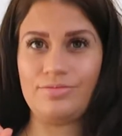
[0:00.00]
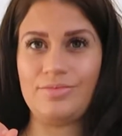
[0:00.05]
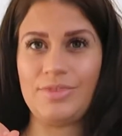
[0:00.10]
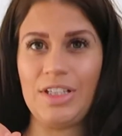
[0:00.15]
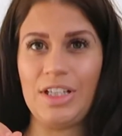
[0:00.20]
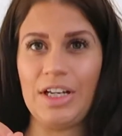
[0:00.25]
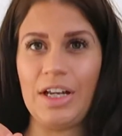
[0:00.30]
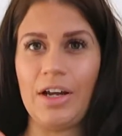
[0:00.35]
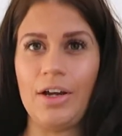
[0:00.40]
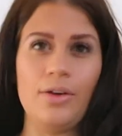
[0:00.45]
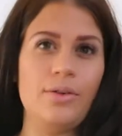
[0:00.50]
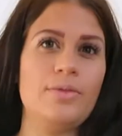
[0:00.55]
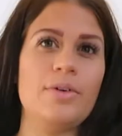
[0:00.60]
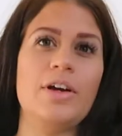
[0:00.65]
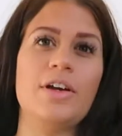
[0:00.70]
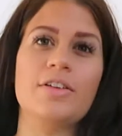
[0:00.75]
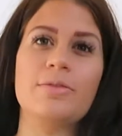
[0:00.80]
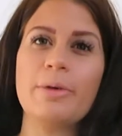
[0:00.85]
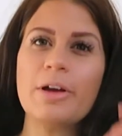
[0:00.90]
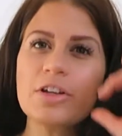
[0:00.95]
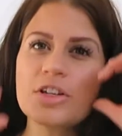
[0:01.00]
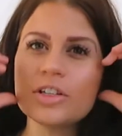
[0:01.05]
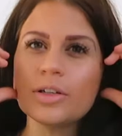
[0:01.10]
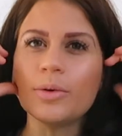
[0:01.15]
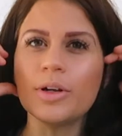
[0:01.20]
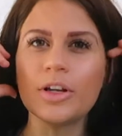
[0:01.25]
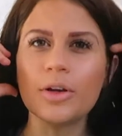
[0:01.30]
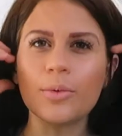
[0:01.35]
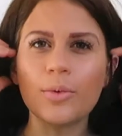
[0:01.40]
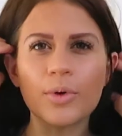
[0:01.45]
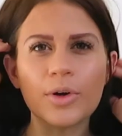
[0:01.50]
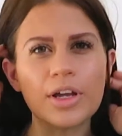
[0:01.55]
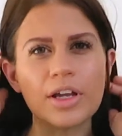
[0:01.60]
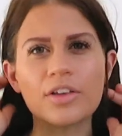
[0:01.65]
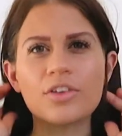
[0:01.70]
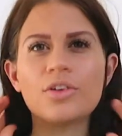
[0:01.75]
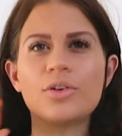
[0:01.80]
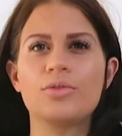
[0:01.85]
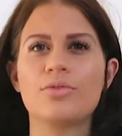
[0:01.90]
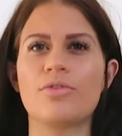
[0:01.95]
you know, especially when you're walking
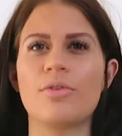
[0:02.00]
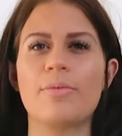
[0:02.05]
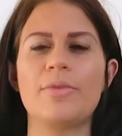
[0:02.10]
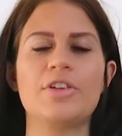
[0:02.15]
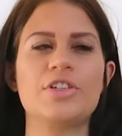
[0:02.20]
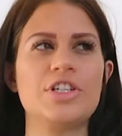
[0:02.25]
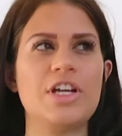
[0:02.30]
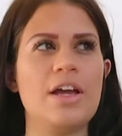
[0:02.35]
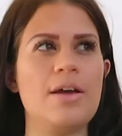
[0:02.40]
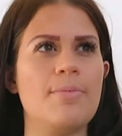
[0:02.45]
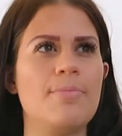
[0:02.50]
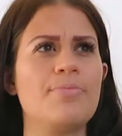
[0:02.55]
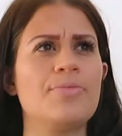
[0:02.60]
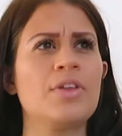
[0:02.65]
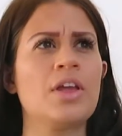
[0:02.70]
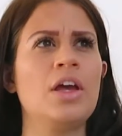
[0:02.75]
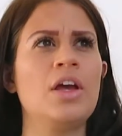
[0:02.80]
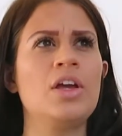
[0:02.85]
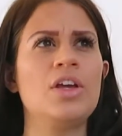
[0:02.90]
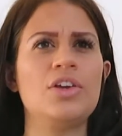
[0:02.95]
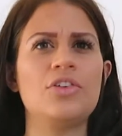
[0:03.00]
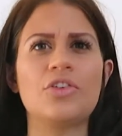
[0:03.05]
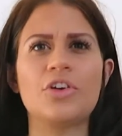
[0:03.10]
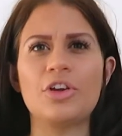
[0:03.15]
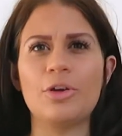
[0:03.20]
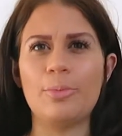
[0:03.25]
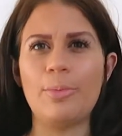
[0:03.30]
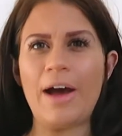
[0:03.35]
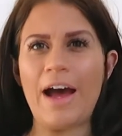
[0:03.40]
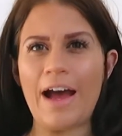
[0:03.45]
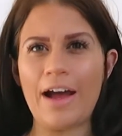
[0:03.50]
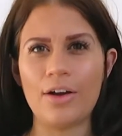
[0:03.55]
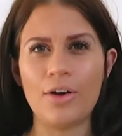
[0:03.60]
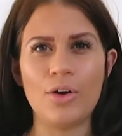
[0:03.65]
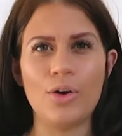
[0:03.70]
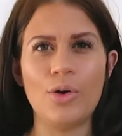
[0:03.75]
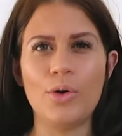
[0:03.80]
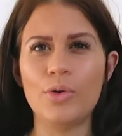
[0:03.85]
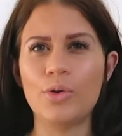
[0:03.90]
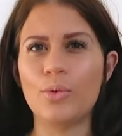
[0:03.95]
to and from the gym, you got your bag
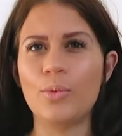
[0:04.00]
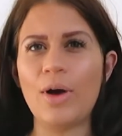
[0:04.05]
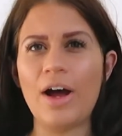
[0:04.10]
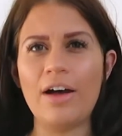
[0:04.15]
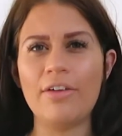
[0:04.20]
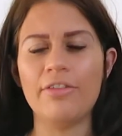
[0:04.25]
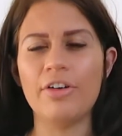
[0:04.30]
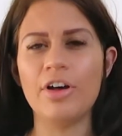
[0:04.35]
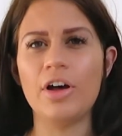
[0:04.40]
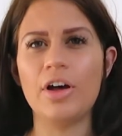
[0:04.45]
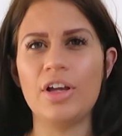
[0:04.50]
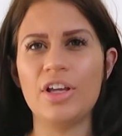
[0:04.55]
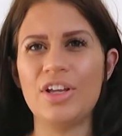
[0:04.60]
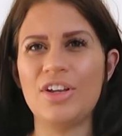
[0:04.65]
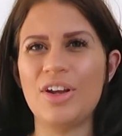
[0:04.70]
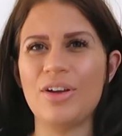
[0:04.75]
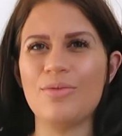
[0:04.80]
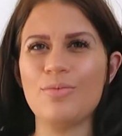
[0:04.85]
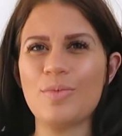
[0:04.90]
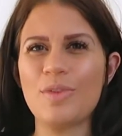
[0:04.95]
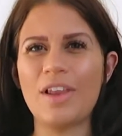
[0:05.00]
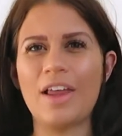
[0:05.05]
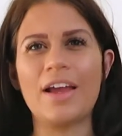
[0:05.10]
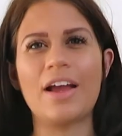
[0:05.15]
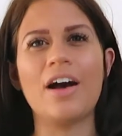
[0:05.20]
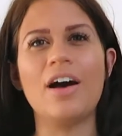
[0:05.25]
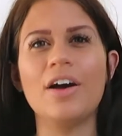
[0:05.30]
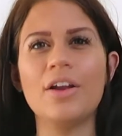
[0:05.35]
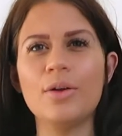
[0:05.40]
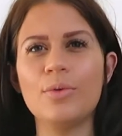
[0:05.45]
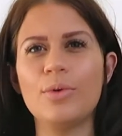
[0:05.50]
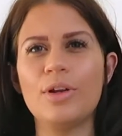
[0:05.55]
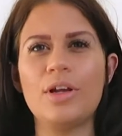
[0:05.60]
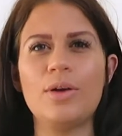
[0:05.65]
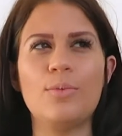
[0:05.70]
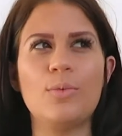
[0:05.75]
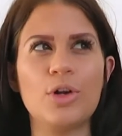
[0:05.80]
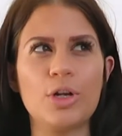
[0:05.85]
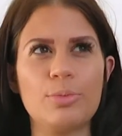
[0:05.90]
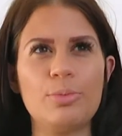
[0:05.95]
on or whatever, you don't, like, I don't really
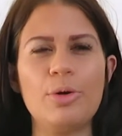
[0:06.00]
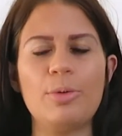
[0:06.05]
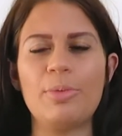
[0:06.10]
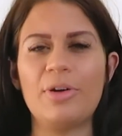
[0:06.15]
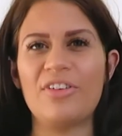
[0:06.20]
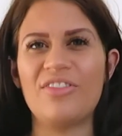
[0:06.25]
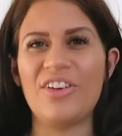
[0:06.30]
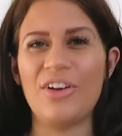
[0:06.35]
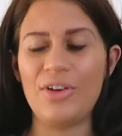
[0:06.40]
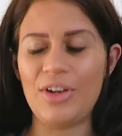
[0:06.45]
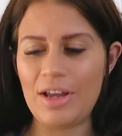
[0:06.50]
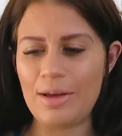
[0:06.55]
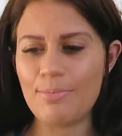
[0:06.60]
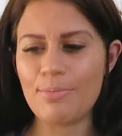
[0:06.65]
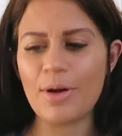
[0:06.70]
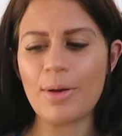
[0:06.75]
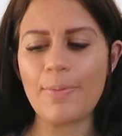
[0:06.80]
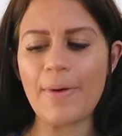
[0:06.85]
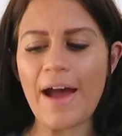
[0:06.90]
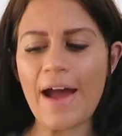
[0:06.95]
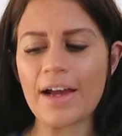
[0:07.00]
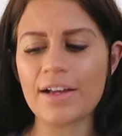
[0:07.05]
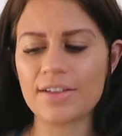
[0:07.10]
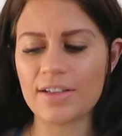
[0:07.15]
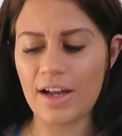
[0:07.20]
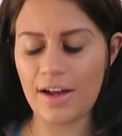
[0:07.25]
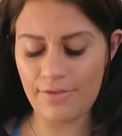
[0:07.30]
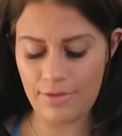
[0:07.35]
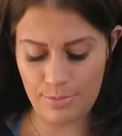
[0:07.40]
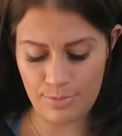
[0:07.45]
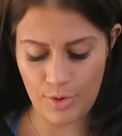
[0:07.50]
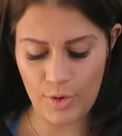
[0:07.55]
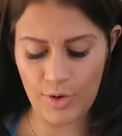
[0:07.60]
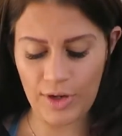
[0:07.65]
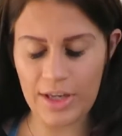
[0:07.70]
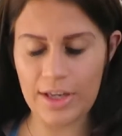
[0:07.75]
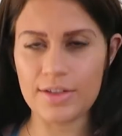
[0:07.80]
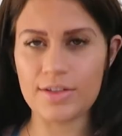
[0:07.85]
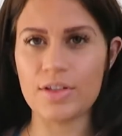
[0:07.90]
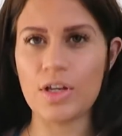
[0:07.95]
want to put my phone in my bag, so having
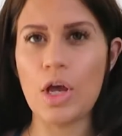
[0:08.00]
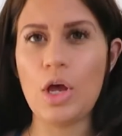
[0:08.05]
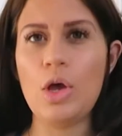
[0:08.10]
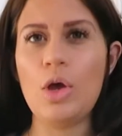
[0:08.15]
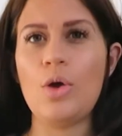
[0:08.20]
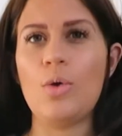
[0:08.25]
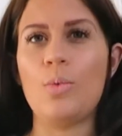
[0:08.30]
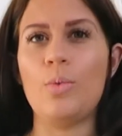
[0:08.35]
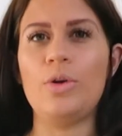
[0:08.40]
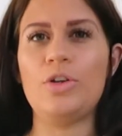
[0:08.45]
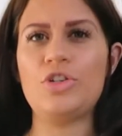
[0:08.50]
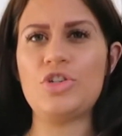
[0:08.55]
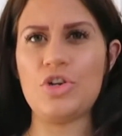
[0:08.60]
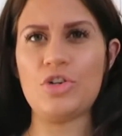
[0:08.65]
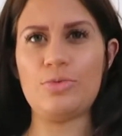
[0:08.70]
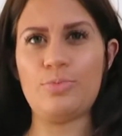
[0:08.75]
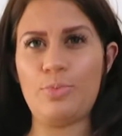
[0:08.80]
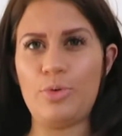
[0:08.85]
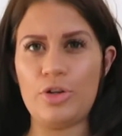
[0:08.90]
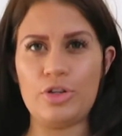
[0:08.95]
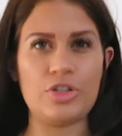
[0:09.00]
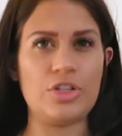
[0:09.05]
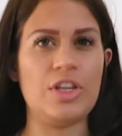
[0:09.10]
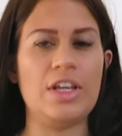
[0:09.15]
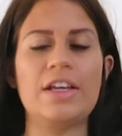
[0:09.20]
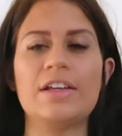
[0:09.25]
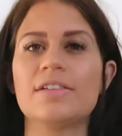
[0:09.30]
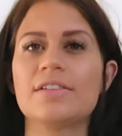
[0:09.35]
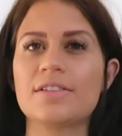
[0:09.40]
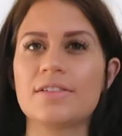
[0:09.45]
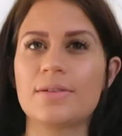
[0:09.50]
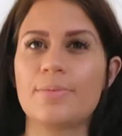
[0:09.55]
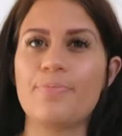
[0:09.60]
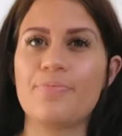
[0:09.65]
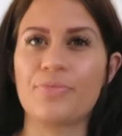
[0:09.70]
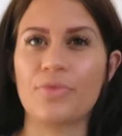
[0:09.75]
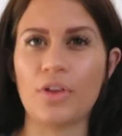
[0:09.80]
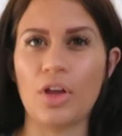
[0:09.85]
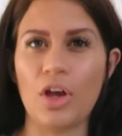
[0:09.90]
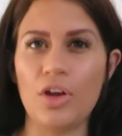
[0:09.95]
pockets would just push this
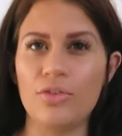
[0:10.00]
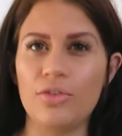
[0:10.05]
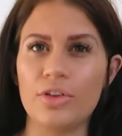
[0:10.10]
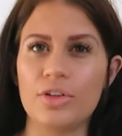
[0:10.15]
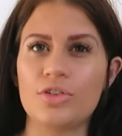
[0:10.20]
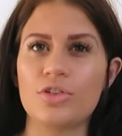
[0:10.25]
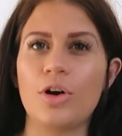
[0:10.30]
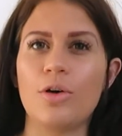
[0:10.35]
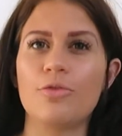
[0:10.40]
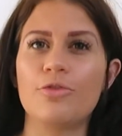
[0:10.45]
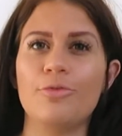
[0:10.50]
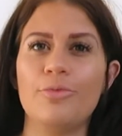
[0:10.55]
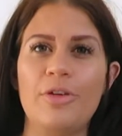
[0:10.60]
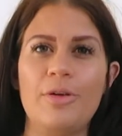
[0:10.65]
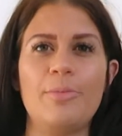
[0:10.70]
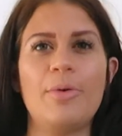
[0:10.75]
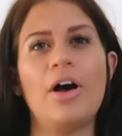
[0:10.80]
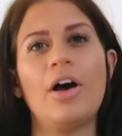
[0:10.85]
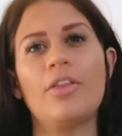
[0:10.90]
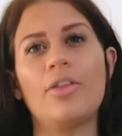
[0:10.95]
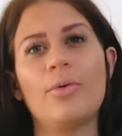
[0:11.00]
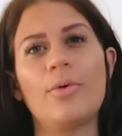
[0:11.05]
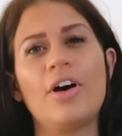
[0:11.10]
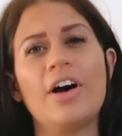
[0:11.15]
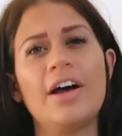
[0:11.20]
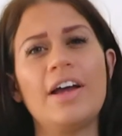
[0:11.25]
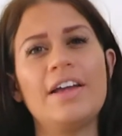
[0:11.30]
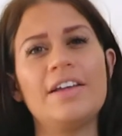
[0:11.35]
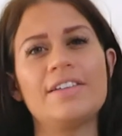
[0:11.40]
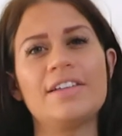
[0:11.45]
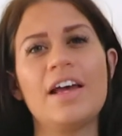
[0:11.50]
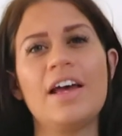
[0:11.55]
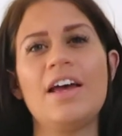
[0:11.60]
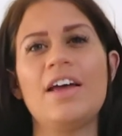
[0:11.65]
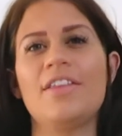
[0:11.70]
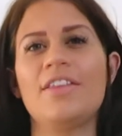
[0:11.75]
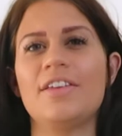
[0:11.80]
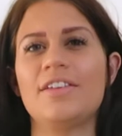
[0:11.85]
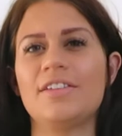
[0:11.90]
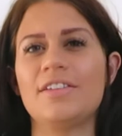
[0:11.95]
over the top for me. But otherwise,
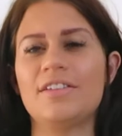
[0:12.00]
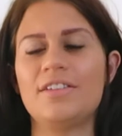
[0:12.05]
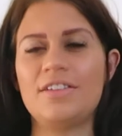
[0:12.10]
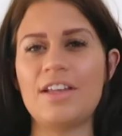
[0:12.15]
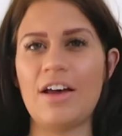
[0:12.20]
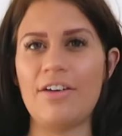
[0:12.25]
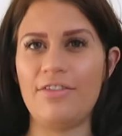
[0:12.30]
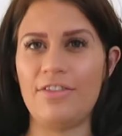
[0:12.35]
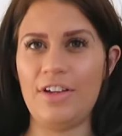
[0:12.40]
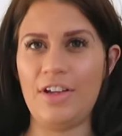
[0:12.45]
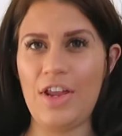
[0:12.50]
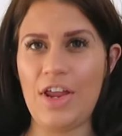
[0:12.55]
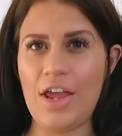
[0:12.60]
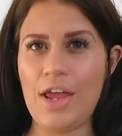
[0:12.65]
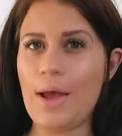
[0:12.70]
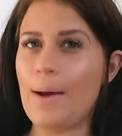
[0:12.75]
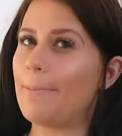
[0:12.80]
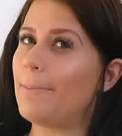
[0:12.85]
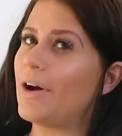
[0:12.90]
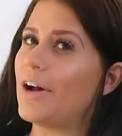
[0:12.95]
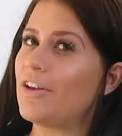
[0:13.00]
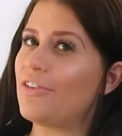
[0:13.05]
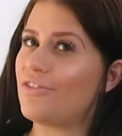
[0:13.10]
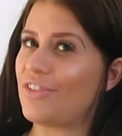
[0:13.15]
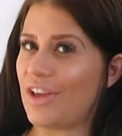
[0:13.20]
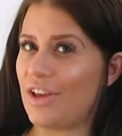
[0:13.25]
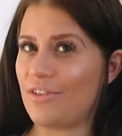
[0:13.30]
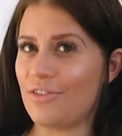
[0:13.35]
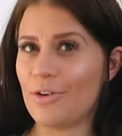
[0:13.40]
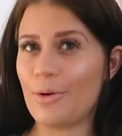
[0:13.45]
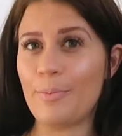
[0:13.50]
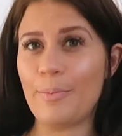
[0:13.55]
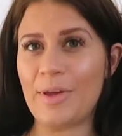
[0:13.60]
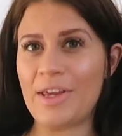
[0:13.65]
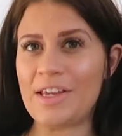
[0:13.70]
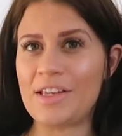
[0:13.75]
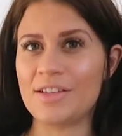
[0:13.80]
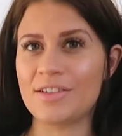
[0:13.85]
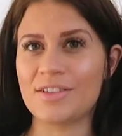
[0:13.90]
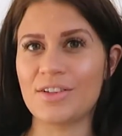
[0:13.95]
this is definitely my favourite
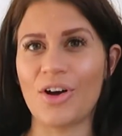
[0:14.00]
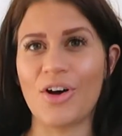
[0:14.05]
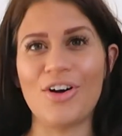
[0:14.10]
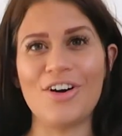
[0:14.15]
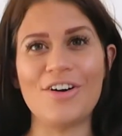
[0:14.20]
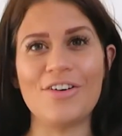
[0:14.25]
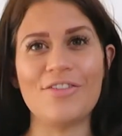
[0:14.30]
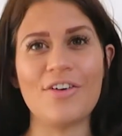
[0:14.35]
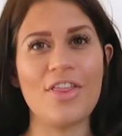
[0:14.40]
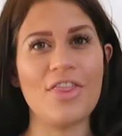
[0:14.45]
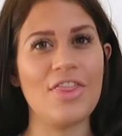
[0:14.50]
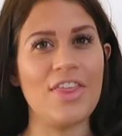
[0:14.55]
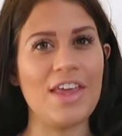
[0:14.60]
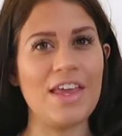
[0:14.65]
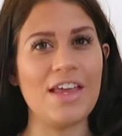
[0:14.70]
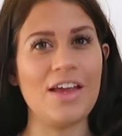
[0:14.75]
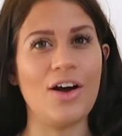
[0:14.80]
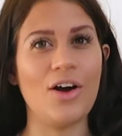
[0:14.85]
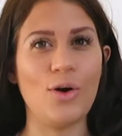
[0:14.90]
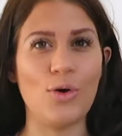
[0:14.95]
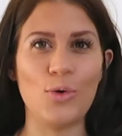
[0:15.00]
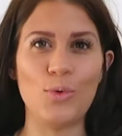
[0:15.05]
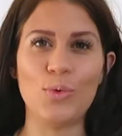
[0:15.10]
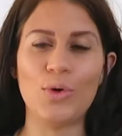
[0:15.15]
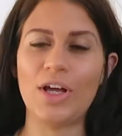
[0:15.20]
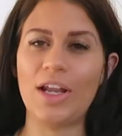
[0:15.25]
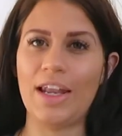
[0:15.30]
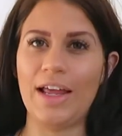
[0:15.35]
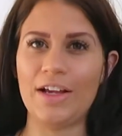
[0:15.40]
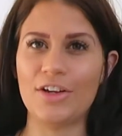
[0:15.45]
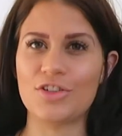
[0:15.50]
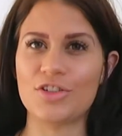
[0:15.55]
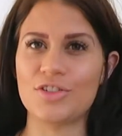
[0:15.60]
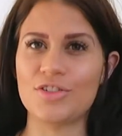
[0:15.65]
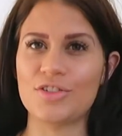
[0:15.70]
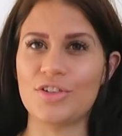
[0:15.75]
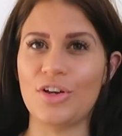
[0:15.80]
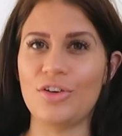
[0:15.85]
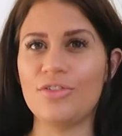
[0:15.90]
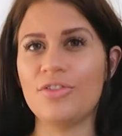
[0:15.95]
piece of the whole collection
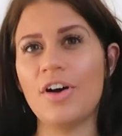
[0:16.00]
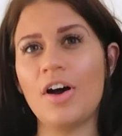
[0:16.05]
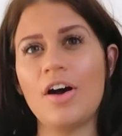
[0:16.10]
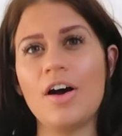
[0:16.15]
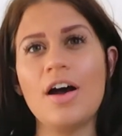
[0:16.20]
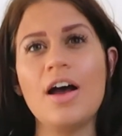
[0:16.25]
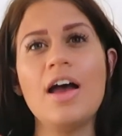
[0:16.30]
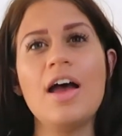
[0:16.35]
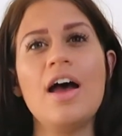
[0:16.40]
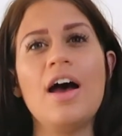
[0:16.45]
so far.